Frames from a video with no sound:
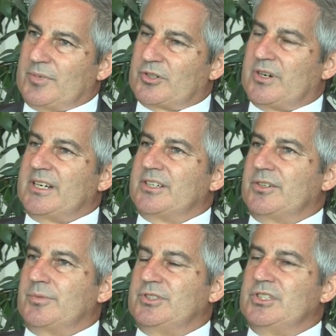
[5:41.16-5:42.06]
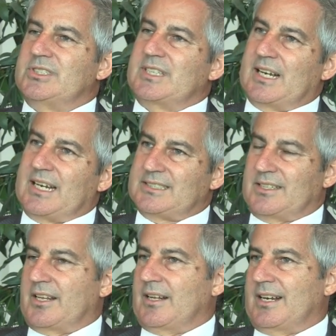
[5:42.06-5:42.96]
trying to reduce the
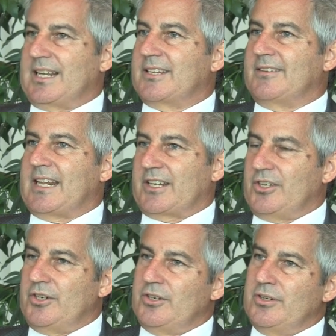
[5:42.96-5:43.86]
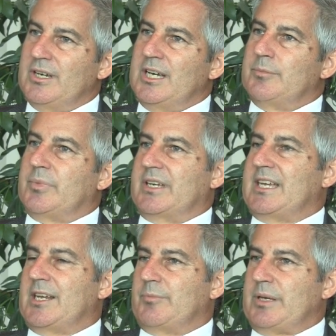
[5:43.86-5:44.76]
length of that queue by
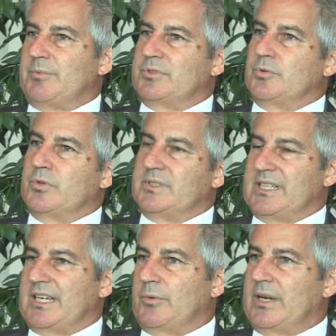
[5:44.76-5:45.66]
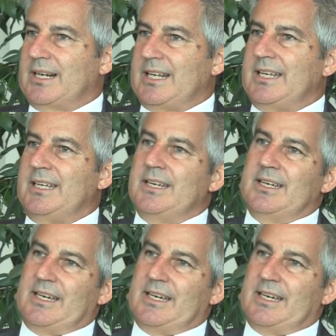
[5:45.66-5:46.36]
getting people's orders in quickly,